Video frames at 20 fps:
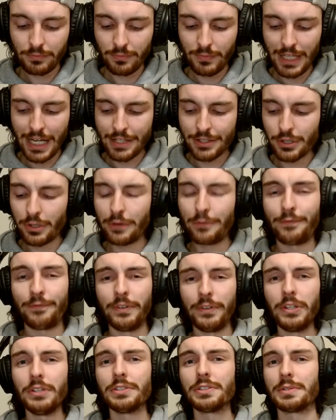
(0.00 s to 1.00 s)
And so it
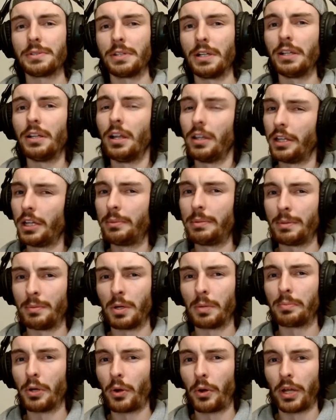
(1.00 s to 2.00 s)
feels a little bit more
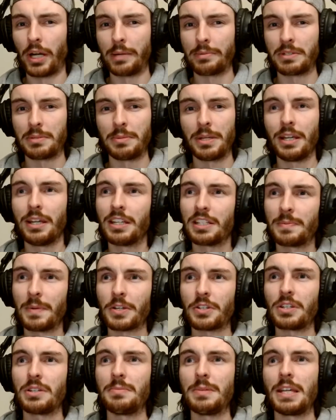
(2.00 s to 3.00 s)
broken up to me,
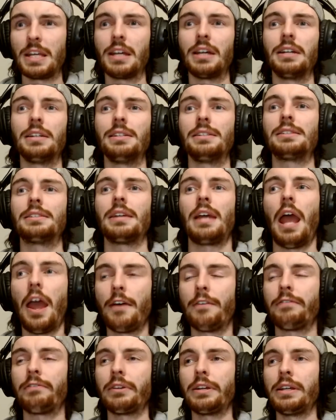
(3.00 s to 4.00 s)
especially because
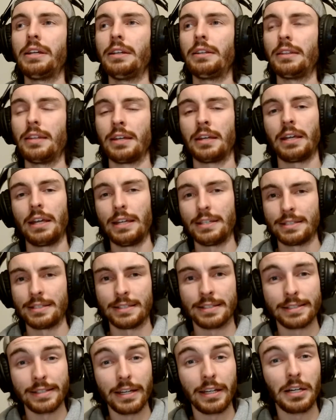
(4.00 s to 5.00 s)
everything is
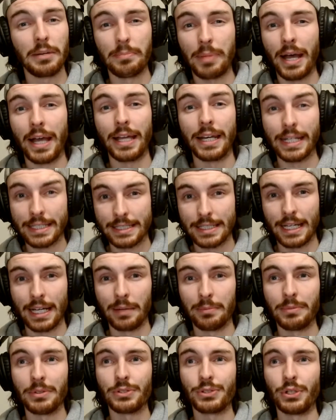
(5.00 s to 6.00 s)
incited by an
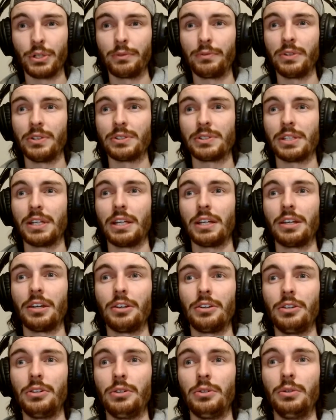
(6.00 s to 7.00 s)
exam. So it feels like
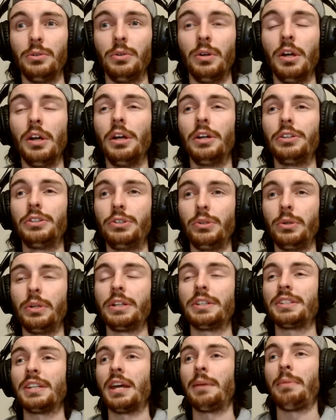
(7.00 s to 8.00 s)
you do an
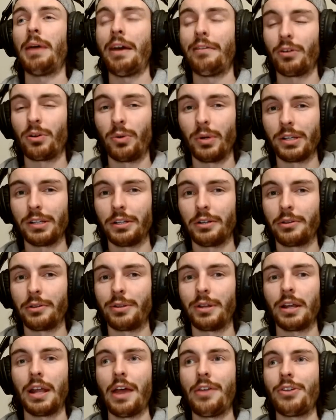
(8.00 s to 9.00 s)
exam, have a quick little
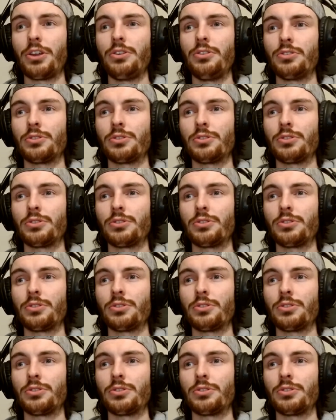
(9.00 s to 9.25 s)
thing, and then you just